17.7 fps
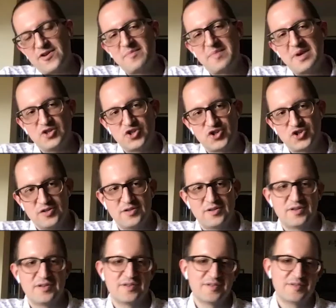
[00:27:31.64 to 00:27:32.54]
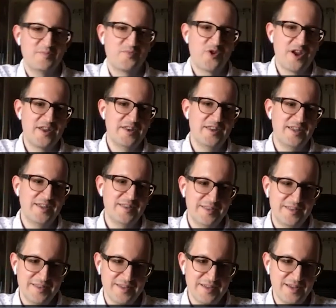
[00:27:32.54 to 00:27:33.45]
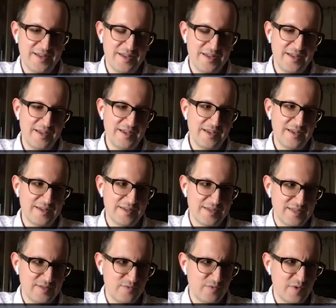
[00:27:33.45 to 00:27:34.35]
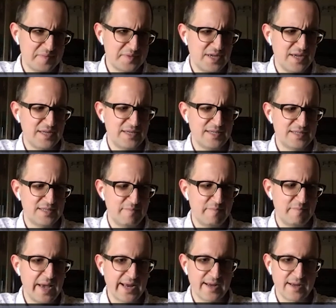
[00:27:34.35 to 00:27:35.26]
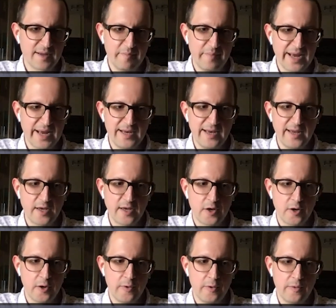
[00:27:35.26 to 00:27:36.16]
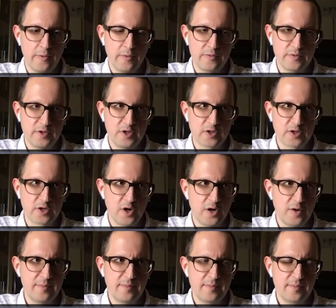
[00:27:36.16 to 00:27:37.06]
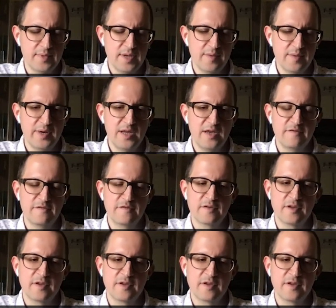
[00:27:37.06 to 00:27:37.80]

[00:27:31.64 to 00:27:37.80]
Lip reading: mentioned Brandon. His website is backlinko.com, I believe.